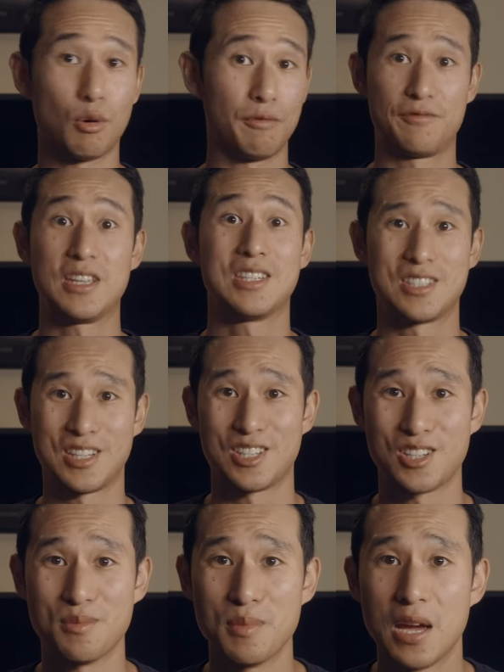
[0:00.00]
or F I S
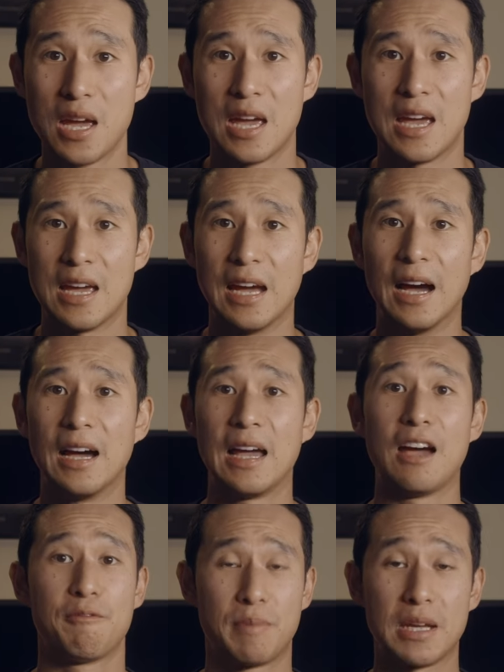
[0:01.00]
system,
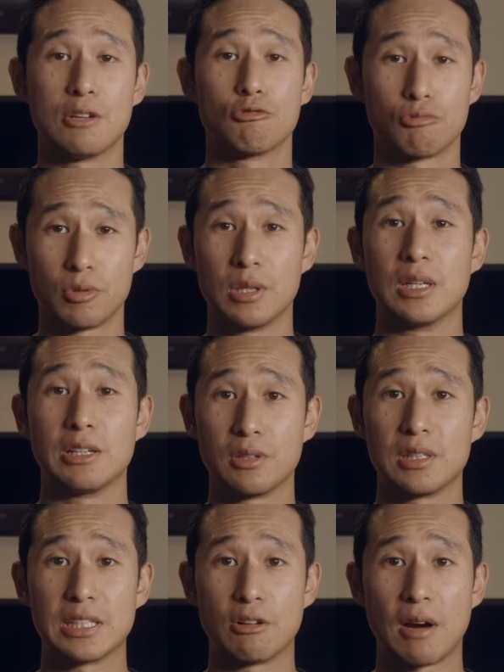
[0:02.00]
have been really,
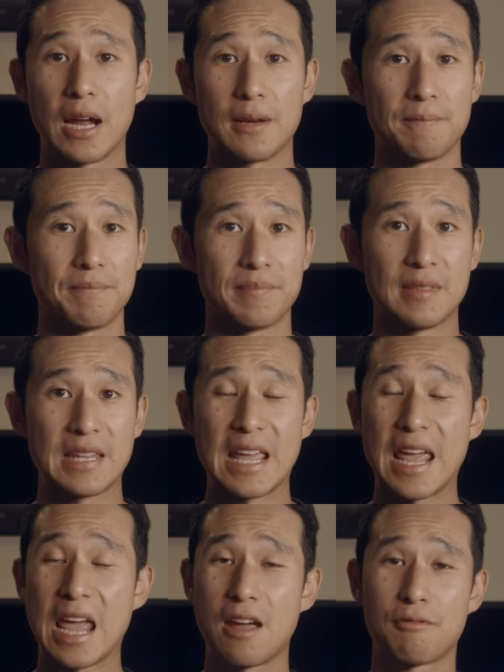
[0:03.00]
really great.
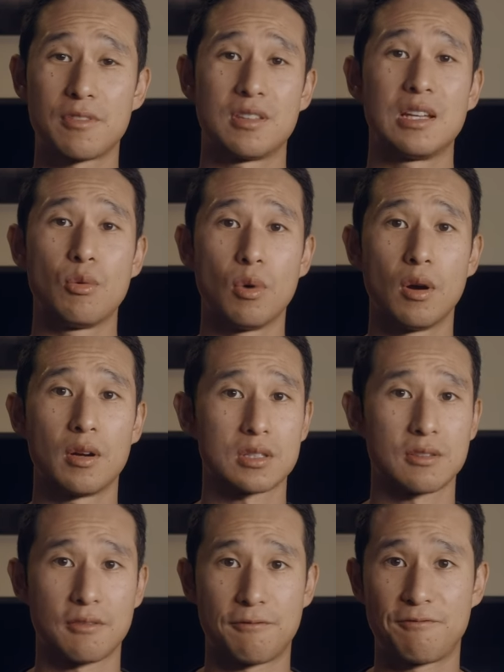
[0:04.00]
Everything
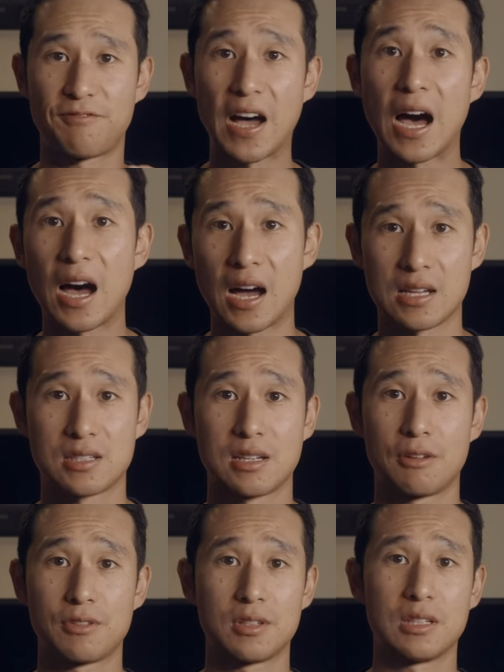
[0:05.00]
works fast,
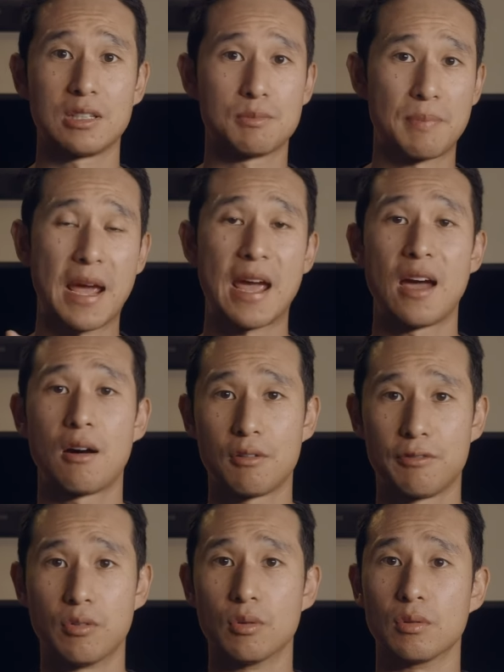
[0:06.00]
everything's
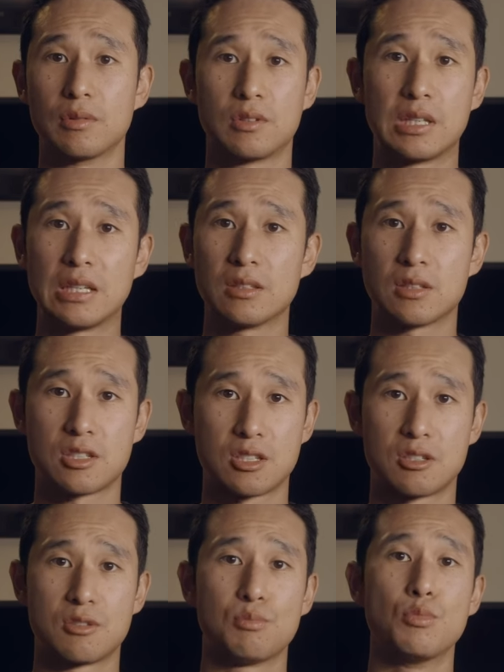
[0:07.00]
powerful, things are
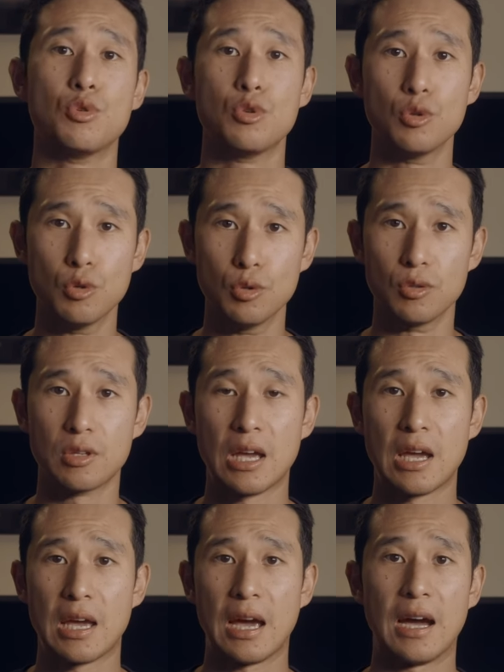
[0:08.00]
smooth,
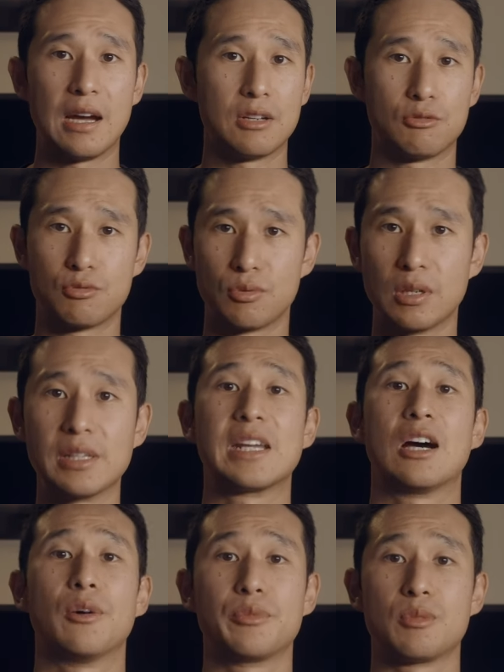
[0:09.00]
uh, it really
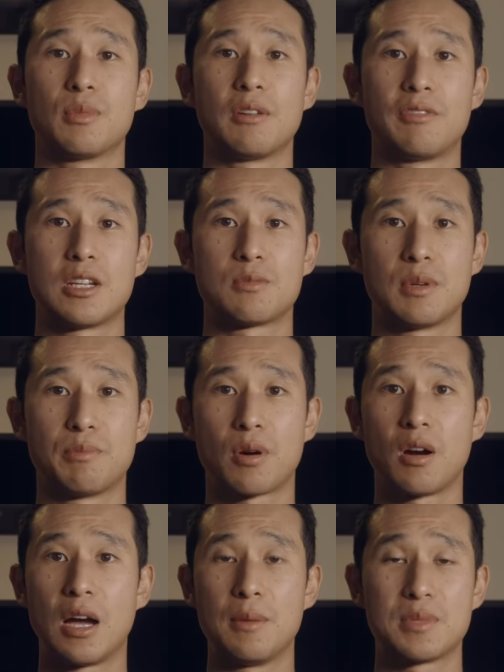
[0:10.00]
helped with my Vespid
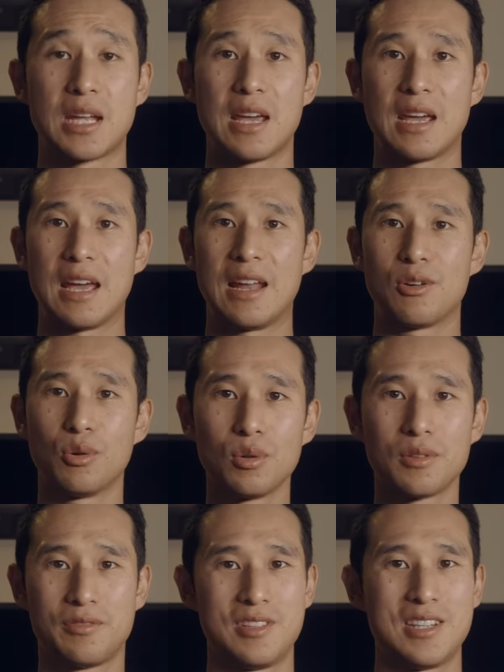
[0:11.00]
Primes, and
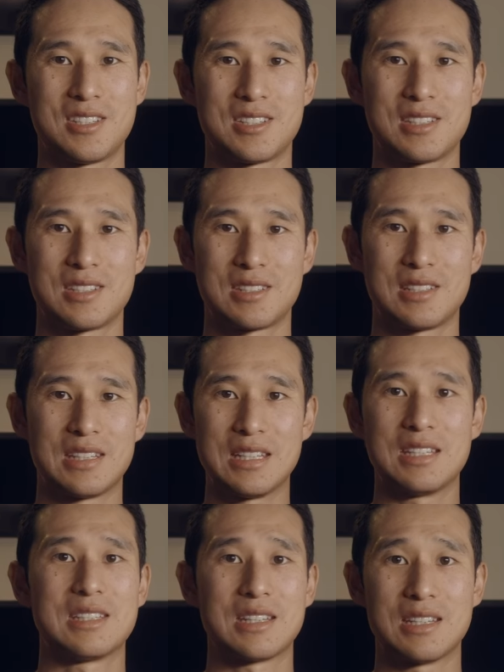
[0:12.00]
all of this
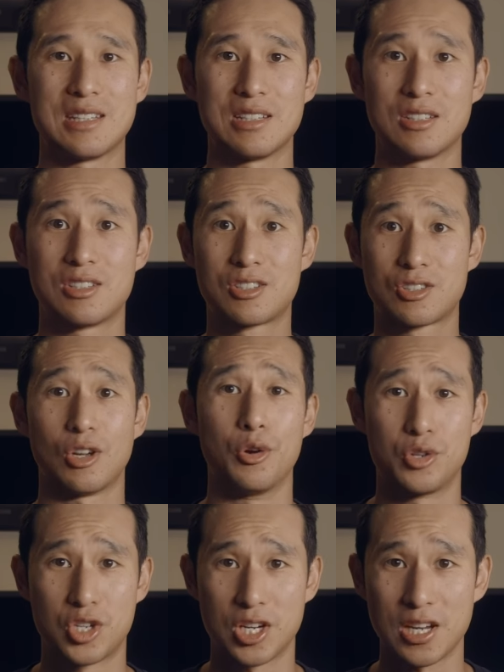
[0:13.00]
is so
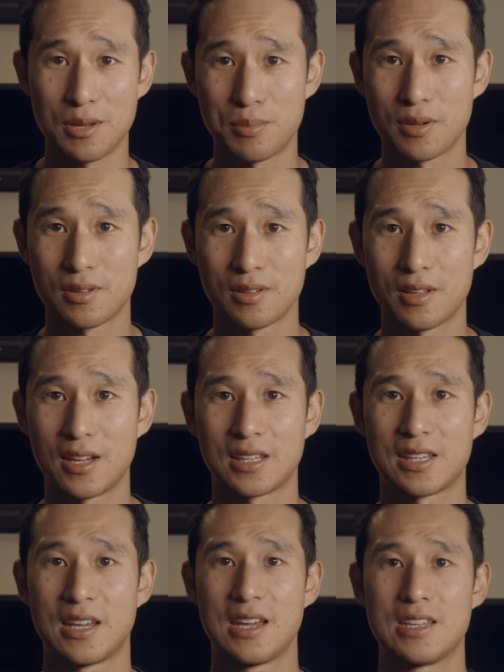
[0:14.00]
cheap.
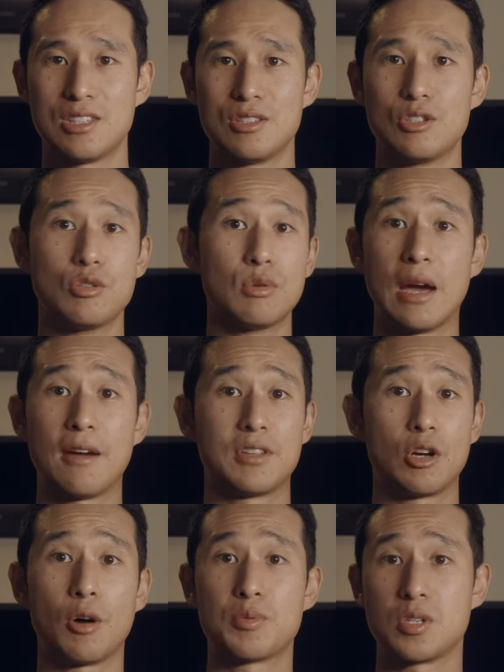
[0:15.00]
Like, you have
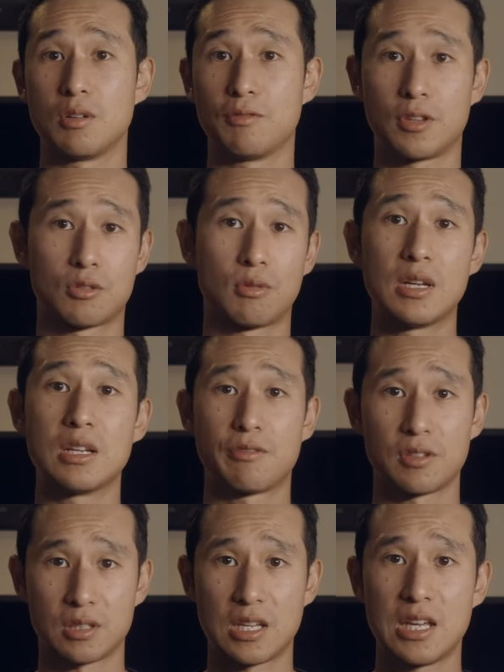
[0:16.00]
the option for three
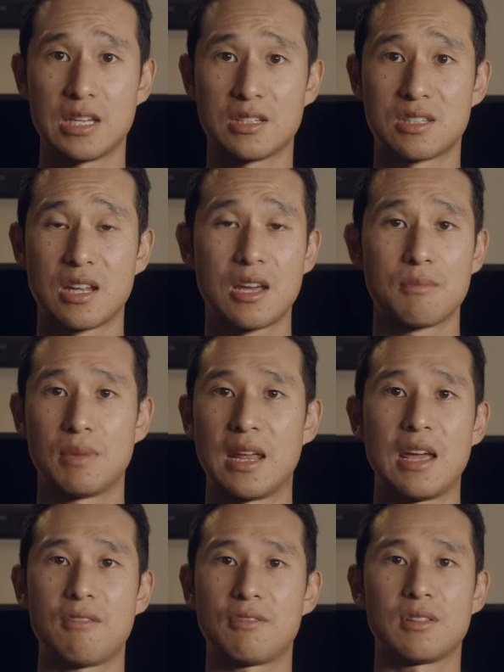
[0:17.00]
different kits, but
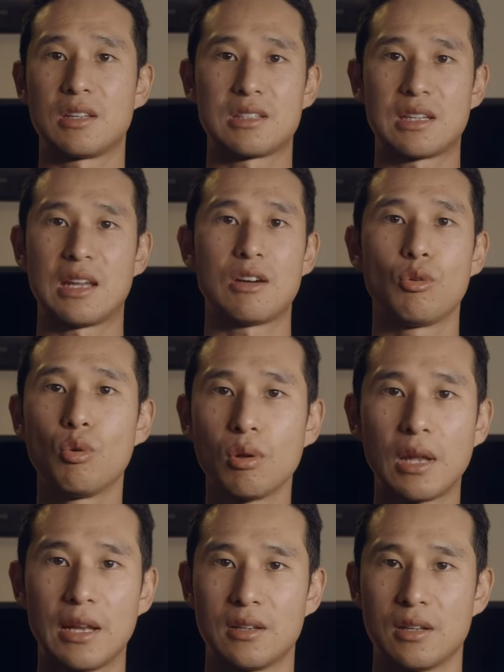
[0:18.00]
every it's
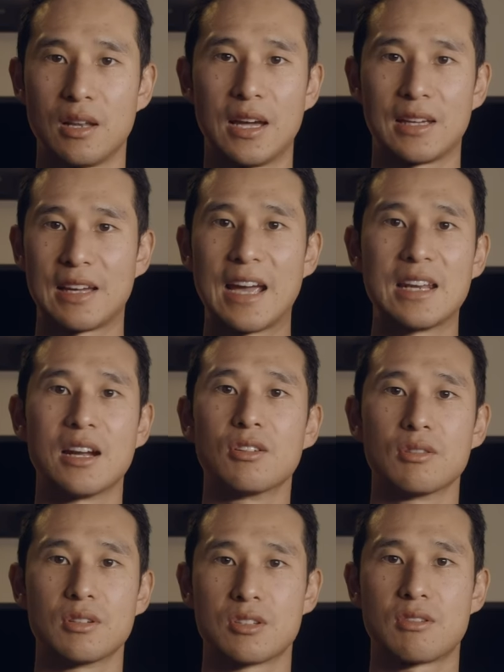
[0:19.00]
all under like eight
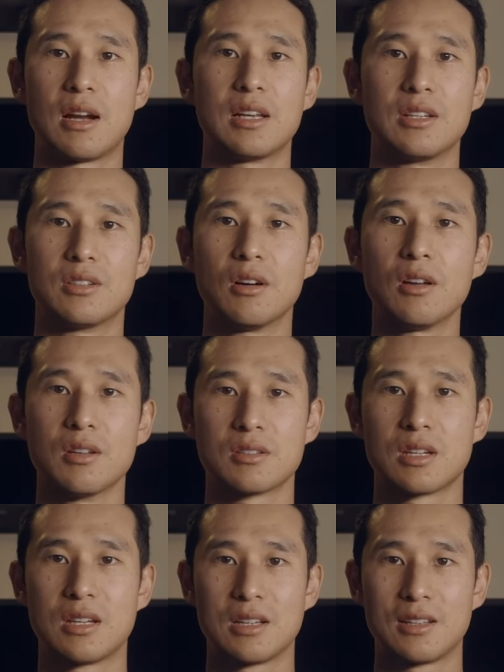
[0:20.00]
hundred Australian
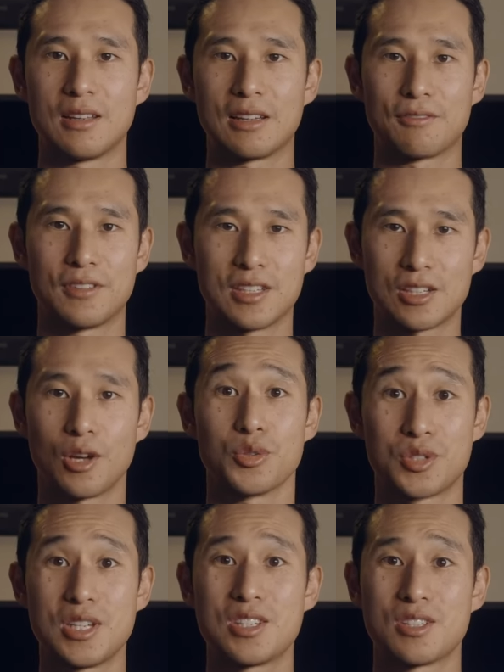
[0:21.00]
dollars, like for this whole
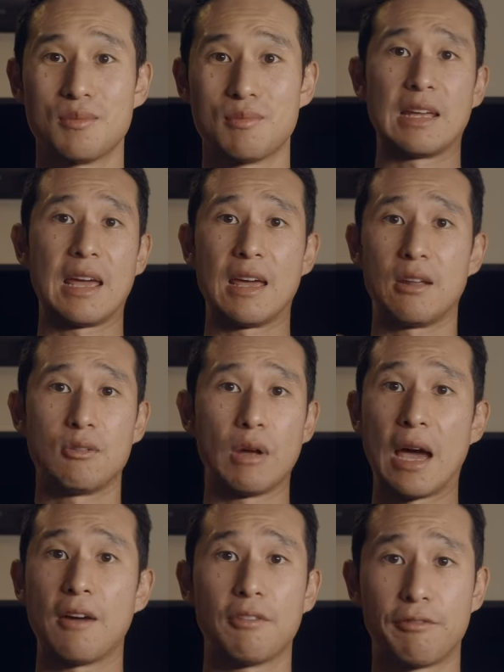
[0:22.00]
system, and we'll
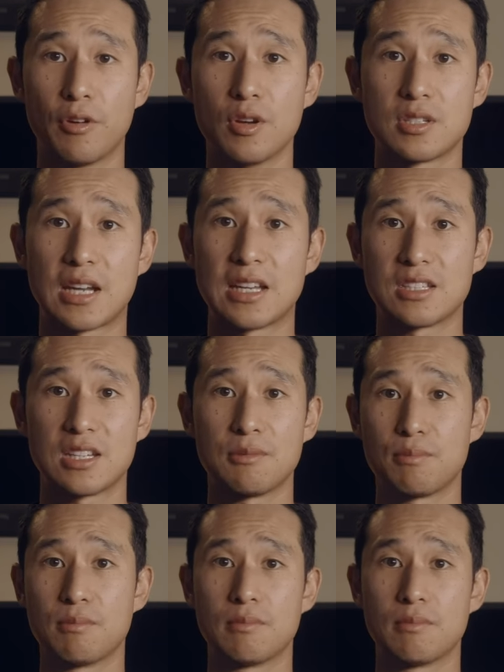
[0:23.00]
have a first A C